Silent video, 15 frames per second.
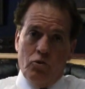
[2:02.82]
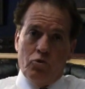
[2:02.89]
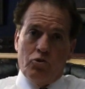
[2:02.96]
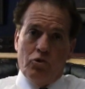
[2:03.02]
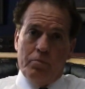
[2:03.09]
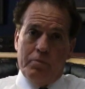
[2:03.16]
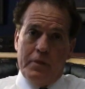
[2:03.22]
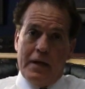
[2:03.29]
to
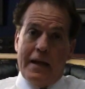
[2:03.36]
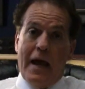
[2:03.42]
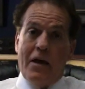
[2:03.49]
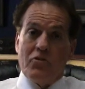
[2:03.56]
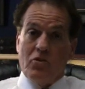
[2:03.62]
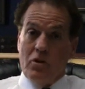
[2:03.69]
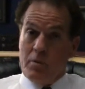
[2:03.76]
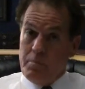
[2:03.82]
submit
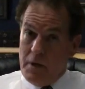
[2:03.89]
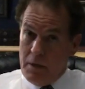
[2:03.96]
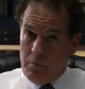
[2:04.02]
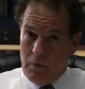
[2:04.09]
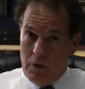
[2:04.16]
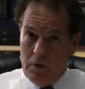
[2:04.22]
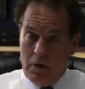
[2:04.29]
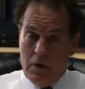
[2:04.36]
as an
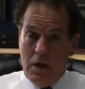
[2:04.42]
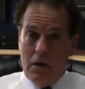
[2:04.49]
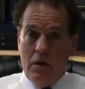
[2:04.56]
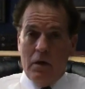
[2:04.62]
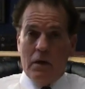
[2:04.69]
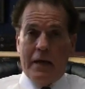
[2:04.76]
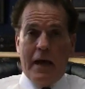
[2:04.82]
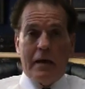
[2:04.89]
amendment,
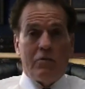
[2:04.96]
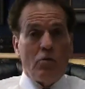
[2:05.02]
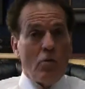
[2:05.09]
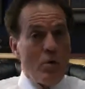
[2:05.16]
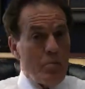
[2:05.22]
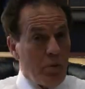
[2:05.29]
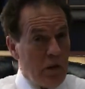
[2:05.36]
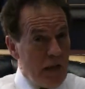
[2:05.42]
a kind of a
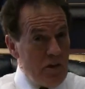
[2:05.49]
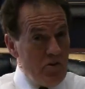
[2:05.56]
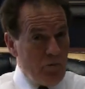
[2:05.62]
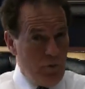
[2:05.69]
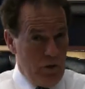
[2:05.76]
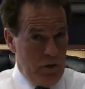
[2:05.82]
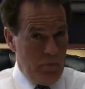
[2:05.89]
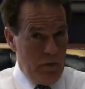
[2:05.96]

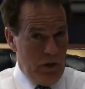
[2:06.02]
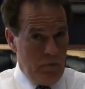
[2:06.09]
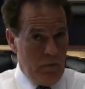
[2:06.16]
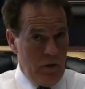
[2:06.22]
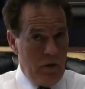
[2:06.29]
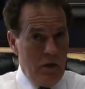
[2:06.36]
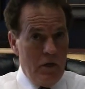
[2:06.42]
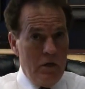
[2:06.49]
replacement
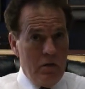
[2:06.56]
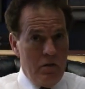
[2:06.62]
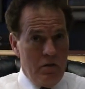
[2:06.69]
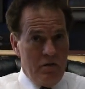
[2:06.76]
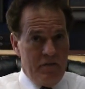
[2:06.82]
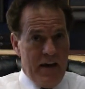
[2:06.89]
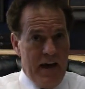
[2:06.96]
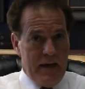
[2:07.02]
amendment to
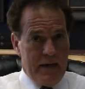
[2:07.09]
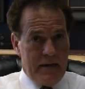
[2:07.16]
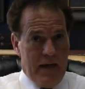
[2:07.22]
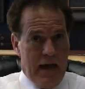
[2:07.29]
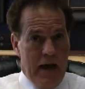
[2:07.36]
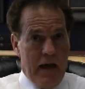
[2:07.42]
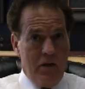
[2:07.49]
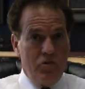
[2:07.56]
the VAT
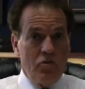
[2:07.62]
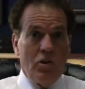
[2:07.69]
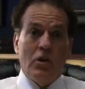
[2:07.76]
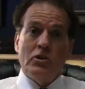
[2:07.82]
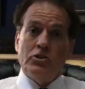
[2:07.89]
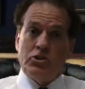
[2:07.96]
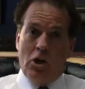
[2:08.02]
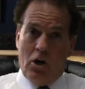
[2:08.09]
tax,
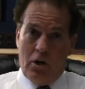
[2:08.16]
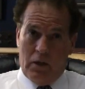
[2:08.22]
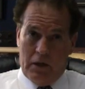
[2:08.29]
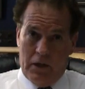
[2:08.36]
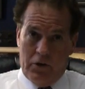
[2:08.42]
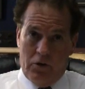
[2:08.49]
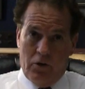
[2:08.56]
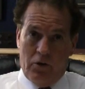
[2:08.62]
John
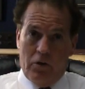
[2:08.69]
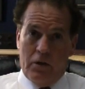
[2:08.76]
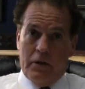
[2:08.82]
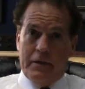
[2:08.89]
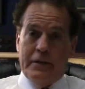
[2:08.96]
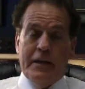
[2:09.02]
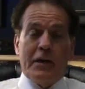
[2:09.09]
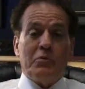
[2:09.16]
Linder,
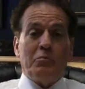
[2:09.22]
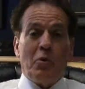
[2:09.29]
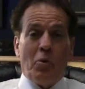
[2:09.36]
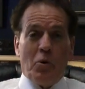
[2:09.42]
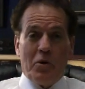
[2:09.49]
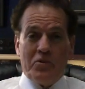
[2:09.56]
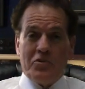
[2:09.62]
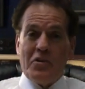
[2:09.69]
Neil
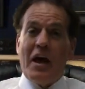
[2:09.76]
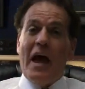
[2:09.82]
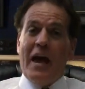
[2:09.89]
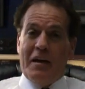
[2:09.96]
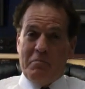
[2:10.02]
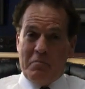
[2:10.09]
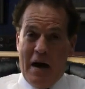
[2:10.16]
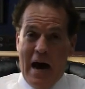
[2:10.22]
Boortz,
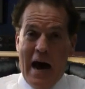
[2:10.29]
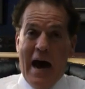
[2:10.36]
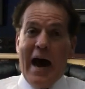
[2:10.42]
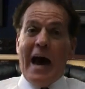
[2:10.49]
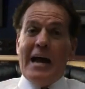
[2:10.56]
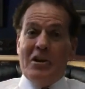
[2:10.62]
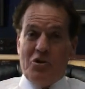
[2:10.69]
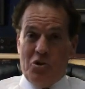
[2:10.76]

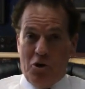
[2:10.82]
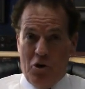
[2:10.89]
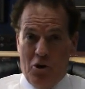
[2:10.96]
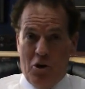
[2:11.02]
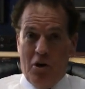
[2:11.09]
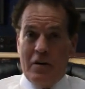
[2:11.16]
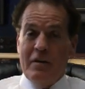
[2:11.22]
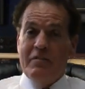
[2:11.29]
my and
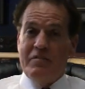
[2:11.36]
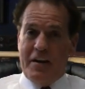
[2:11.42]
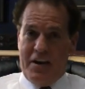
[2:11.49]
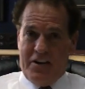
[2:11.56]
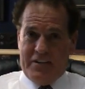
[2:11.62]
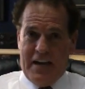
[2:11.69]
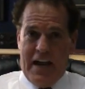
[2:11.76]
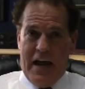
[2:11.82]
your
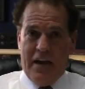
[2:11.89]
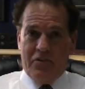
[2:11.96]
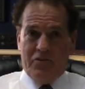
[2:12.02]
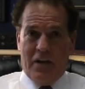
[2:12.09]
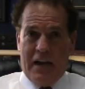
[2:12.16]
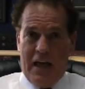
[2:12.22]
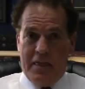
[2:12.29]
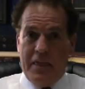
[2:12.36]
fair tax,
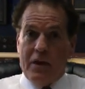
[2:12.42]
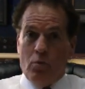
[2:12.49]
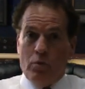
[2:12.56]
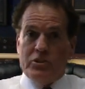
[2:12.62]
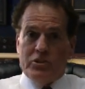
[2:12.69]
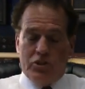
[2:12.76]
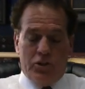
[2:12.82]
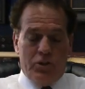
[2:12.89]
and I think
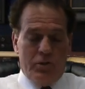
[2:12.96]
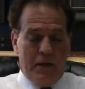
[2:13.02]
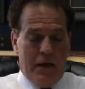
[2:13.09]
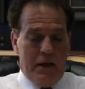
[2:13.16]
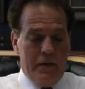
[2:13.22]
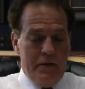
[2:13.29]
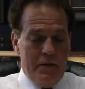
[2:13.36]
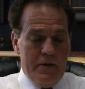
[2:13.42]
we should do
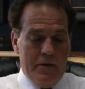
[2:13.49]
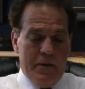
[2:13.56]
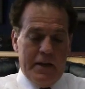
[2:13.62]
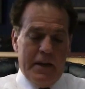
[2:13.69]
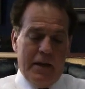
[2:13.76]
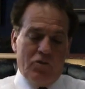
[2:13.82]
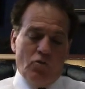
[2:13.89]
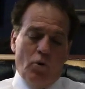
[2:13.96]
that. The
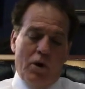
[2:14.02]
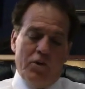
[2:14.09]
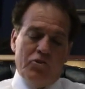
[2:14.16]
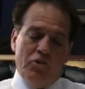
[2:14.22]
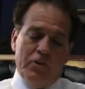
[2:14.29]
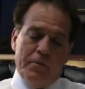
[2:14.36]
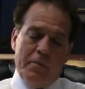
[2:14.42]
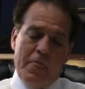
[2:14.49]
next
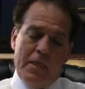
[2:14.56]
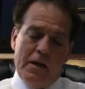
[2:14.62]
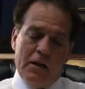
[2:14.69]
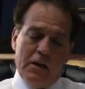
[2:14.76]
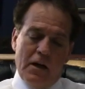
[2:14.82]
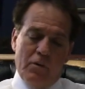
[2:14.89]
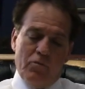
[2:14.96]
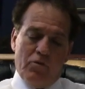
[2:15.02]
question
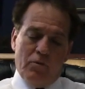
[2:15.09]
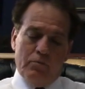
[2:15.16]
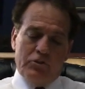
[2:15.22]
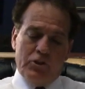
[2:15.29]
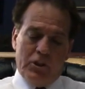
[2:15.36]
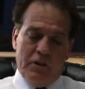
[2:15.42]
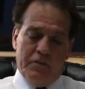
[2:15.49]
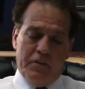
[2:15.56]
comes from
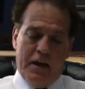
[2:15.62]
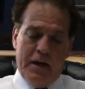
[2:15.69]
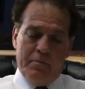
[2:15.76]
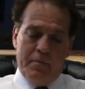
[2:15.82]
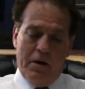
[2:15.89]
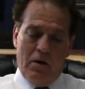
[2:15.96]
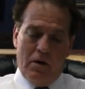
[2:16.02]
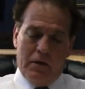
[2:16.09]
Jennifer
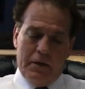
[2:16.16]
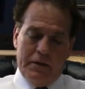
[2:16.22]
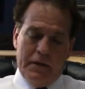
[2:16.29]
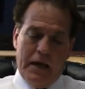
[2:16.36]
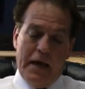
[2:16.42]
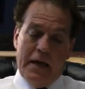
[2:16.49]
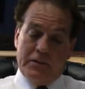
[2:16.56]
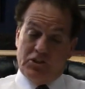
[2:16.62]
and Marilyn
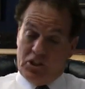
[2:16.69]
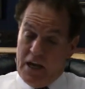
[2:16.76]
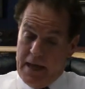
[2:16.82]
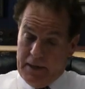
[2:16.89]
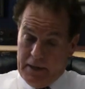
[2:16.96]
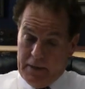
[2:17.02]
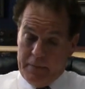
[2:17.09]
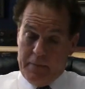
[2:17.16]
and
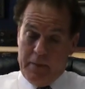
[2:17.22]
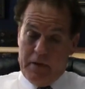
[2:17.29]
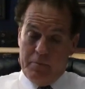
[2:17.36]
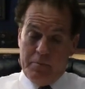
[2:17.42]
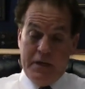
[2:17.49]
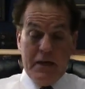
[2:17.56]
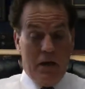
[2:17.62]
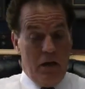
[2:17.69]
Shannon,
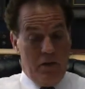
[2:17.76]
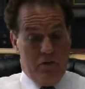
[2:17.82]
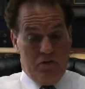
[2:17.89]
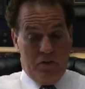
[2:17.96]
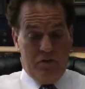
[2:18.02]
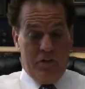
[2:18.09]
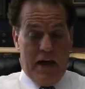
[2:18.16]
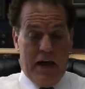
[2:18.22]
many
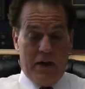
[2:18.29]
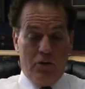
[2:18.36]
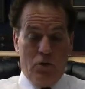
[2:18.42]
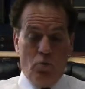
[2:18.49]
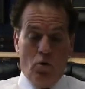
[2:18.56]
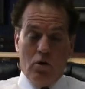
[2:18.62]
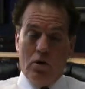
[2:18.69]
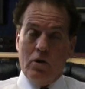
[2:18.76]
others in fact,
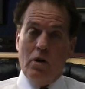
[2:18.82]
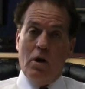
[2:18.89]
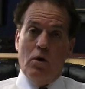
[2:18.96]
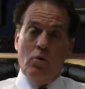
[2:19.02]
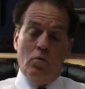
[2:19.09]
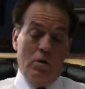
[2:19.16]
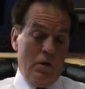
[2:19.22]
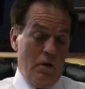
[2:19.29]
who want to
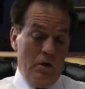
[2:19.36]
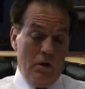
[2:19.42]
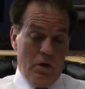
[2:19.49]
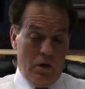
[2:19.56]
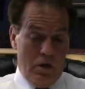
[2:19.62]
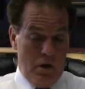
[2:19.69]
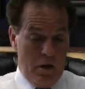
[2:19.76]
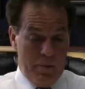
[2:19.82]
know
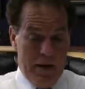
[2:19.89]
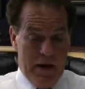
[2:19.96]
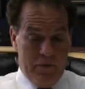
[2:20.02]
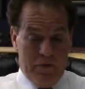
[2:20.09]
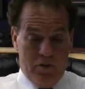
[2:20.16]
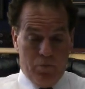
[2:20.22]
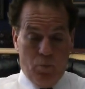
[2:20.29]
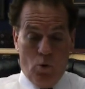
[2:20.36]

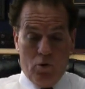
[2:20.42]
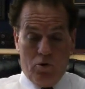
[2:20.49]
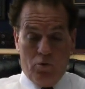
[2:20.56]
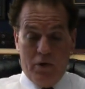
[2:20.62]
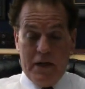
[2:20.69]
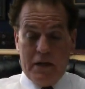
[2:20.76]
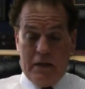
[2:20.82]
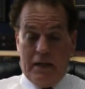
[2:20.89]
about this Puerto
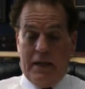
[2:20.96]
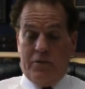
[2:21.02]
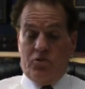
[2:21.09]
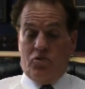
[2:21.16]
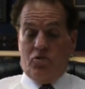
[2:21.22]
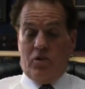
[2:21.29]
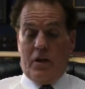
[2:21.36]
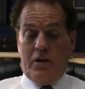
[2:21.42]
Rican
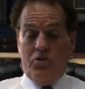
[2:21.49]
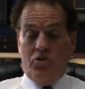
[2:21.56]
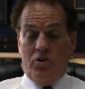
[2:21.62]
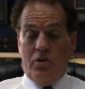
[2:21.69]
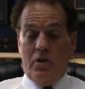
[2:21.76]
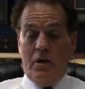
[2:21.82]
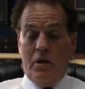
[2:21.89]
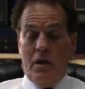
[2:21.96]

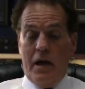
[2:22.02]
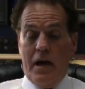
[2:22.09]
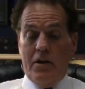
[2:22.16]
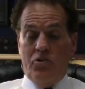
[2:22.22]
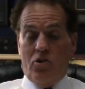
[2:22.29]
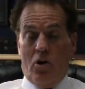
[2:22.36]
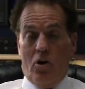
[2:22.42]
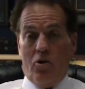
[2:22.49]
legislation,
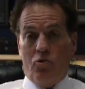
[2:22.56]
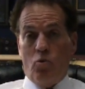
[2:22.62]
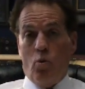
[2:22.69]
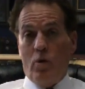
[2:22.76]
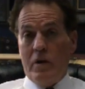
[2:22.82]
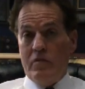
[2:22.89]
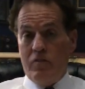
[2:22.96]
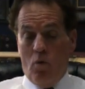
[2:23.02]
H.R.
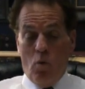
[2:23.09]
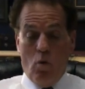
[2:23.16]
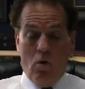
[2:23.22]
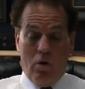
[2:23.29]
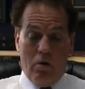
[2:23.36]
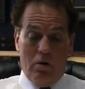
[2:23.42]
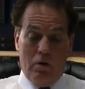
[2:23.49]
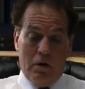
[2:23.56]

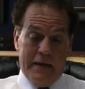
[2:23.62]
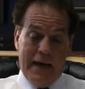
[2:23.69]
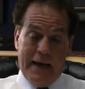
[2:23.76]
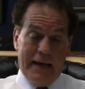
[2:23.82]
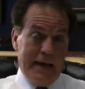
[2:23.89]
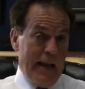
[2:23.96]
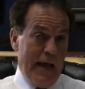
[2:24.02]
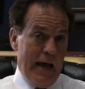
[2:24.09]

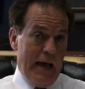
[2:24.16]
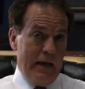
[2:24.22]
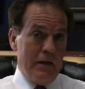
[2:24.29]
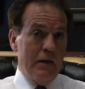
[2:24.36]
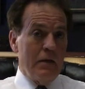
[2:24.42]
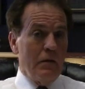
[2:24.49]
2499.